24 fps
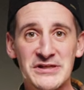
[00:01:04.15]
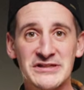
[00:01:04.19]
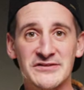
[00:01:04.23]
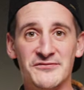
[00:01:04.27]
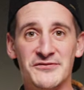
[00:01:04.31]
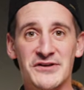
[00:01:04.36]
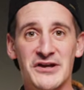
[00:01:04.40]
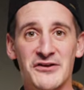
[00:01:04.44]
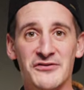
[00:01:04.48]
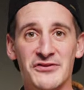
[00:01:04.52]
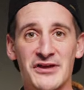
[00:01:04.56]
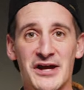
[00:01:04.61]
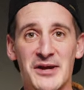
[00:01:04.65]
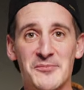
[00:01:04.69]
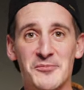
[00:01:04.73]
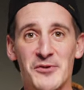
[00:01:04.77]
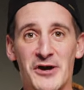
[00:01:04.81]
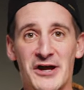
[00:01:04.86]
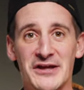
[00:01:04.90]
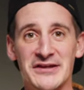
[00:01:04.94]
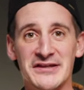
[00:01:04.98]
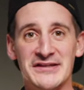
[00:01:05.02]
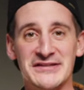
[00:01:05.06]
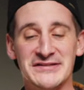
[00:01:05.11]
piece of gear that I
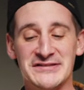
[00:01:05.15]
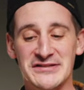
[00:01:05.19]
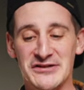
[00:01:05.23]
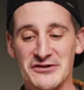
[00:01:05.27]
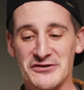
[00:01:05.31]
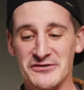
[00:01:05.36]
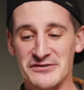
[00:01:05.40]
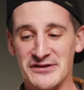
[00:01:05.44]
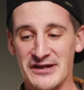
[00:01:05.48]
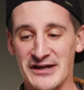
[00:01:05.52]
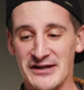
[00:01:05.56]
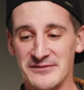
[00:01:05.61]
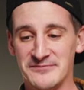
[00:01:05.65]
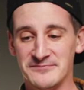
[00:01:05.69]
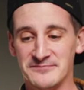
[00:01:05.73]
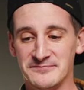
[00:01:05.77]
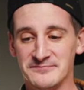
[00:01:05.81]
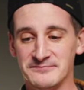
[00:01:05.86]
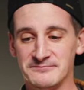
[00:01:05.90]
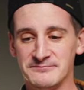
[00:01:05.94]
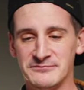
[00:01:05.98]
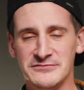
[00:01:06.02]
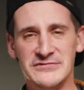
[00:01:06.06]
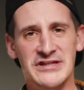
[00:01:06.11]
bought this year that
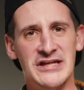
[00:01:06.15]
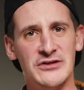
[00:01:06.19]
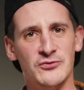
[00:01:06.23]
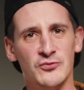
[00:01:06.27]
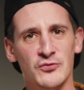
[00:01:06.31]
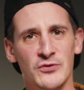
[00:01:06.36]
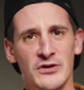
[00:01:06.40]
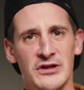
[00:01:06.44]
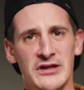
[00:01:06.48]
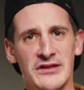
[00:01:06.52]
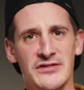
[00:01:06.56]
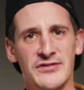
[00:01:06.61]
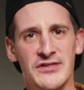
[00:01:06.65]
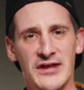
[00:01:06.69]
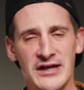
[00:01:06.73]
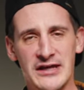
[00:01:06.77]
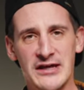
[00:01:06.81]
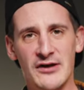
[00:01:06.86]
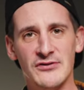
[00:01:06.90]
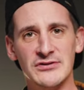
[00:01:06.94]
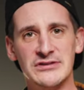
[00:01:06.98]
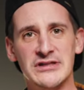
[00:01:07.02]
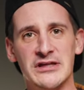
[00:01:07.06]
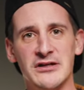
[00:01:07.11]
didn't really
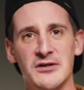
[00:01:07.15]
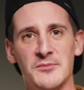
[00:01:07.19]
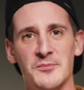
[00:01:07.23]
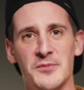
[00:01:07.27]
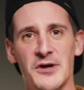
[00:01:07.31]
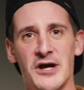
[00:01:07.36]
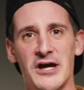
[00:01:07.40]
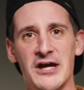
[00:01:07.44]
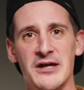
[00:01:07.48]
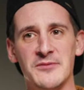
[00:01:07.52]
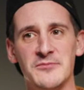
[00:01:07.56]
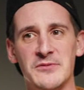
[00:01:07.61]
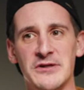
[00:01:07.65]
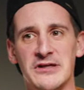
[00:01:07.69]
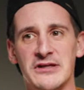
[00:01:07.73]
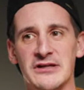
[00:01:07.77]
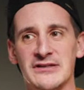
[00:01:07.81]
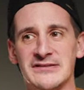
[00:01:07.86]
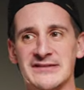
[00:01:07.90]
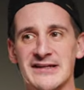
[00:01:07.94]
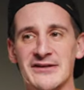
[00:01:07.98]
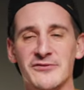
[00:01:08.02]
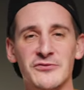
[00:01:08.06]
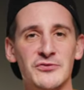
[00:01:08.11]
think I was gonna buy,
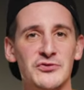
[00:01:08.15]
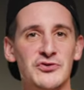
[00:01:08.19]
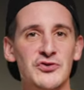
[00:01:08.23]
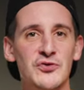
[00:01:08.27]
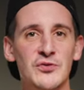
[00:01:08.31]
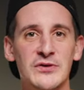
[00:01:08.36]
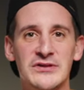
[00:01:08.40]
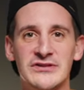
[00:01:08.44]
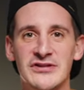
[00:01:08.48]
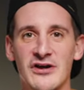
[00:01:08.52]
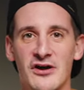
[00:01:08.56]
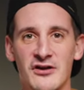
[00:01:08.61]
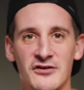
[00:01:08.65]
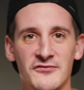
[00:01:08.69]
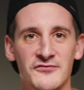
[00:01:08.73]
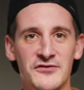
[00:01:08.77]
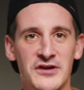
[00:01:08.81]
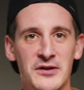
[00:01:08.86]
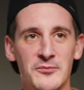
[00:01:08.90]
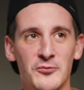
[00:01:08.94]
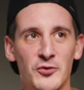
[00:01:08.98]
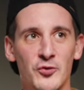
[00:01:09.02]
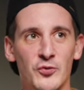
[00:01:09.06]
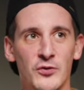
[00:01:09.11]
because I don't do a ton of
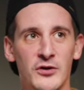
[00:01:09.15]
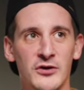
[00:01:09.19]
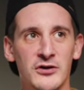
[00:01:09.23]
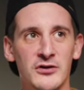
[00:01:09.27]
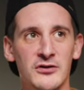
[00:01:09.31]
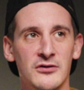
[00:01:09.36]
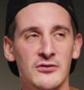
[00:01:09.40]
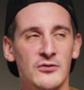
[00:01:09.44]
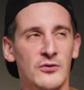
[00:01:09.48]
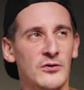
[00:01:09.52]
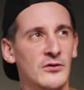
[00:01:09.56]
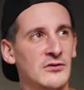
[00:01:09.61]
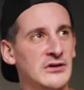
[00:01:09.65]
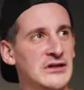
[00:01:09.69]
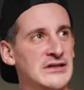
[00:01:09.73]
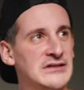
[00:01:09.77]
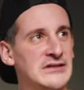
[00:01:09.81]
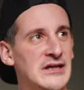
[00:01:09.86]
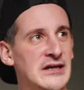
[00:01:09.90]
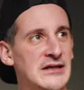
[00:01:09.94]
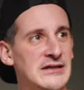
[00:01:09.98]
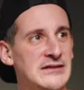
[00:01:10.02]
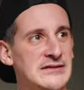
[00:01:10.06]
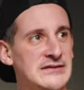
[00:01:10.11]
gimbal work, or at
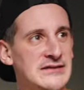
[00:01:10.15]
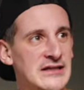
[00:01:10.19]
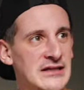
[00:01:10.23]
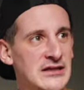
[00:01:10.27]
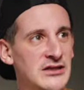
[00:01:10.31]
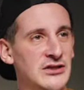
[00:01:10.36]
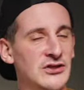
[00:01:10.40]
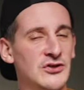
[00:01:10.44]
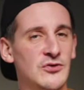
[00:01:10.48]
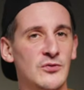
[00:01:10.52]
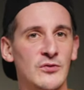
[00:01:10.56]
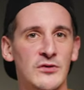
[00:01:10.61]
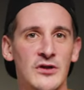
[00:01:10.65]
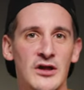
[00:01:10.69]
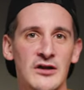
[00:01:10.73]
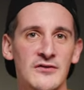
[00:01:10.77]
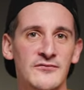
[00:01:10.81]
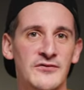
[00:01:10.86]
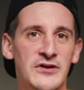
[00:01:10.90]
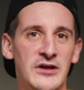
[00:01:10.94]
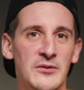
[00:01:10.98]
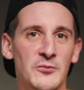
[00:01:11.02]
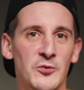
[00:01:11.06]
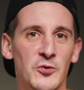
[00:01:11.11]
least I didn't do a lot
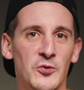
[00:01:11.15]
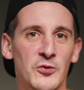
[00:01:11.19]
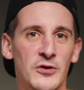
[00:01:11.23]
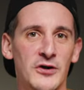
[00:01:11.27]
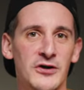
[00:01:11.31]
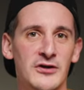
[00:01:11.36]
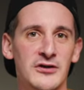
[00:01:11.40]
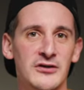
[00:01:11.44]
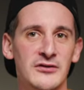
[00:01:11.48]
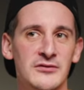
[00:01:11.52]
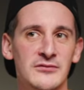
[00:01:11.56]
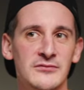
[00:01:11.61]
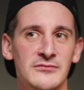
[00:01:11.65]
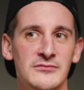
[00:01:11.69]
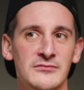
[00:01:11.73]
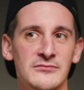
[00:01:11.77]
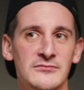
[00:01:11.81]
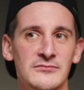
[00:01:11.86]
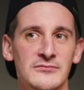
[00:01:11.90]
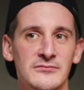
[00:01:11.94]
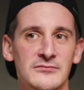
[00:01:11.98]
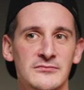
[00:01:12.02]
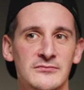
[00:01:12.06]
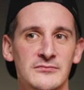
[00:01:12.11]
of gimbal work
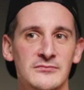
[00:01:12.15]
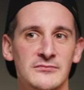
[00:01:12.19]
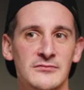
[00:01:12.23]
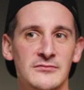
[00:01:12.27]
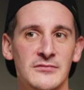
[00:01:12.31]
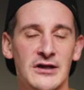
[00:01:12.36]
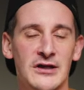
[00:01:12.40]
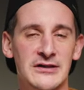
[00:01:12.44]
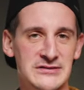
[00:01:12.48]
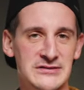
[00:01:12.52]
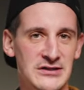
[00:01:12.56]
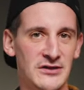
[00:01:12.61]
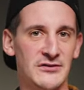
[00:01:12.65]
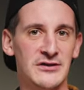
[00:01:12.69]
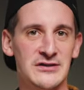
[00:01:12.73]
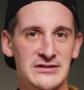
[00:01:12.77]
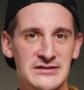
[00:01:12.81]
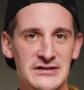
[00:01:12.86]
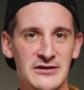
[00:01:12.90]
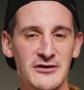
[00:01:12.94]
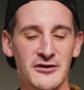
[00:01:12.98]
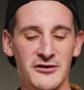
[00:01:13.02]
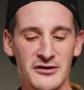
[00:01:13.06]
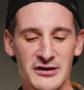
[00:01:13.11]
until
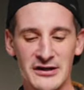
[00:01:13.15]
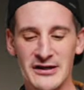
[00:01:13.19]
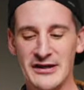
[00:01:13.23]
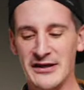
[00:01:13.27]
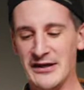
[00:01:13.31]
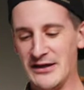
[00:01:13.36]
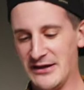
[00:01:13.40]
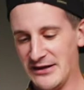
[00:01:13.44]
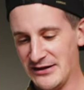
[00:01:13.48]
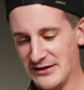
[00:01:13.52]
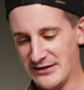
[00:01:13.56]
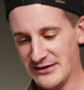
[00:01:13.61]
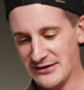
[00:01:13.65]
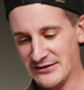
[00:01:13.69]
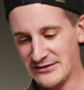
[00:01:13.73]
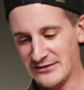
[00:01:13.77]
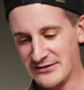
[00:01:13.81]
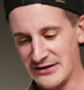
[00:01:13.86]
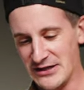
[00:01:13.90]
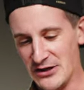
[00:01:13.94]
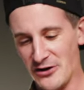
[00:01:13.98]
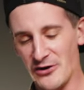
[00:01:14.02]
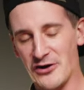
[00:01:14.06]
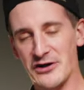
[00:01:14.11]
this year,
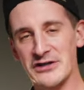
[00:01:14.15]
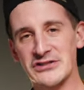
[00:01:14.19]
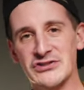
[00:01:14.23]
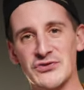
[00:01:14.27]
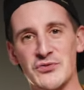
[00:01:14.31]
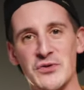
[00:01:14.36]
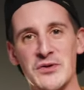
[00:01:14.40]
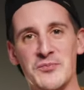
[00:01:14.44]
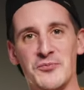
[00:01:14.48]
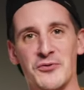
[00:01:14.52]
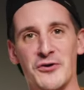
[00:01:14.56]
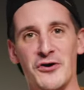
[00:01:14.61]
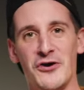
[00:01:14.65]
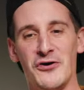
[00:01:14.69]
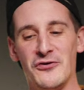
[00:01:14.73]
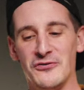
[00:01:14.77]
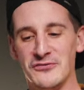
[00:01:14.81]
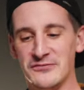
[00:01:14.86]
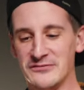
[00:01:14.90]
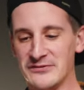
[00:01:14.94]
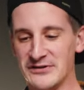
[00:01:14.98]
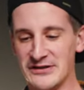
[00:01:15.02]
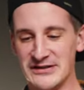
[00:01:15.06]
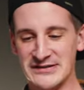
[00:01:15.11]
the RS3
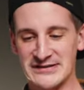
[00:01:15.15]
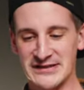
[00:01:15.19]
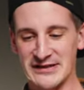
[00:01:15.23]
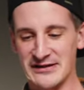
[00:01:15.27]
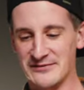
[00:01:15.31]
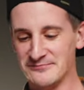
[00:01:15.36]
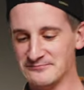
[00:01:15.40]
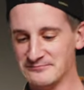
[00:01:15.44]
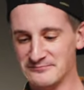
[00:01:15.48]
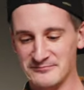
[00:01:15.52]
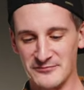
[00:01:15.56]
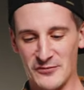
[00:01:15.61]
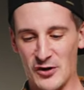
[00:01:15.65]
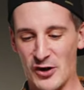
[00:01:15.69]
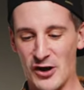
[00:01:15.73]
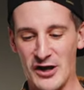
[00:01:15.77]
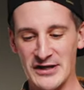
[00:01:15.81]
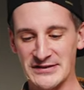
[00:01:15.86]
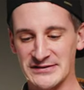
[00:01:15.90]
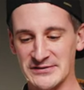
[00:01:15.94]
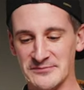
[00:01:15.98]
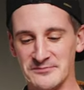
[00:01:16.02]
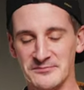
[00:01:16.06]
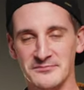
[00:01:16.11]
Pro is
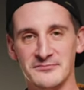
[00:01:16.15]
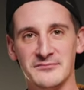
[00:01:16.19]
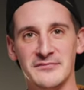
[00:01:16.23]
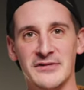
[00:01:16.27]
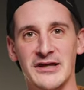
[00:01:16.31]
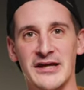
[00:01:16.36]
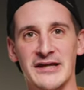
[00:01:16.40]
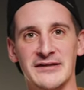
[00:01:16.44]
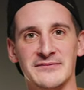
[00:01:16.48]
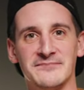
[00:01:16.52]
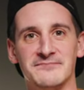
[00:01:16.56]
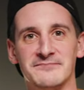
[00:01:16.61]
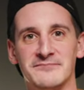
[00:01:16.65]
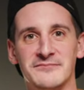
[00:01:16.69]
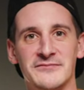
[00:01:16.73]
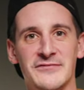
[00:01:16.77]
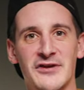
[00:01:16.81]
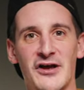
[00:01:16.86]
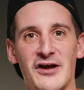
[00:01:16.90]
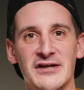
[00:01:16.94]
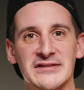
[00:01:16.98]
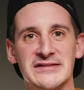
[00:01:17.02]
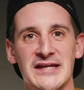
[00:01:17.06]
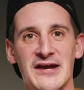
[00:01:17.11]
awesome. It
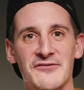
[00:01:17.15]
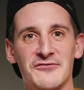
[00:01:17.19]
does